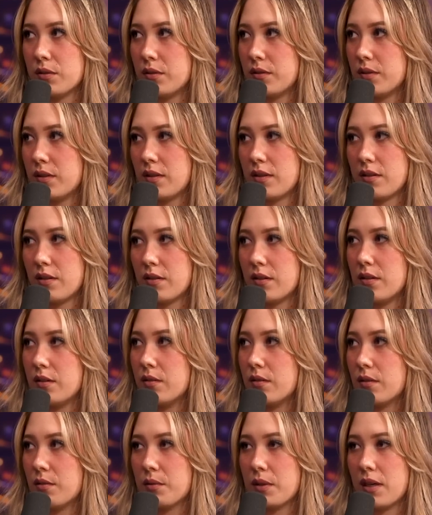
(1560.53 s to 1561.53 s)
and you were doing it on your
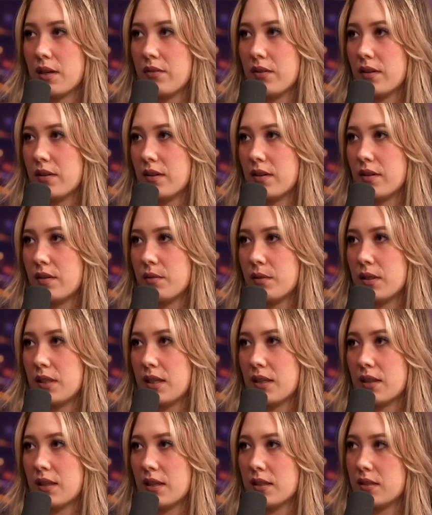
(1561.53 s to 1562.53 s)
own or whatever, you know,
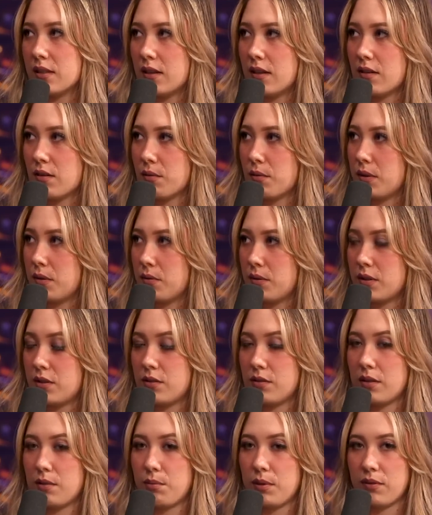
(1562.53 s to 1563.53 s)
we'd get that done, or we would
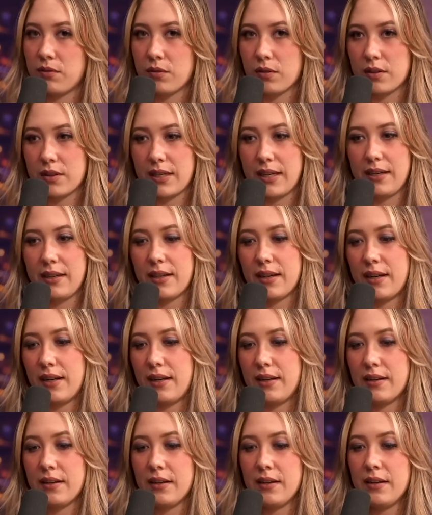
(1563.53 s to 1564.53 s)
do it before date
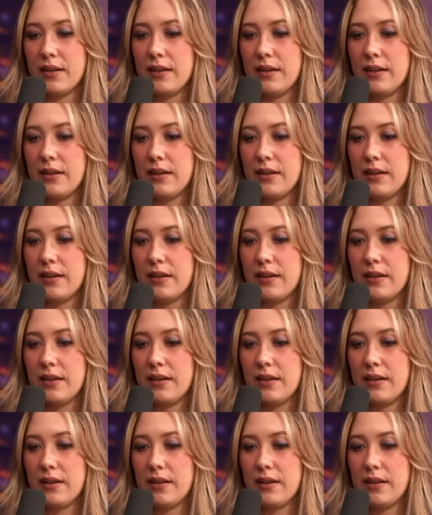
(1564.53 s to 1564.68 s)
night.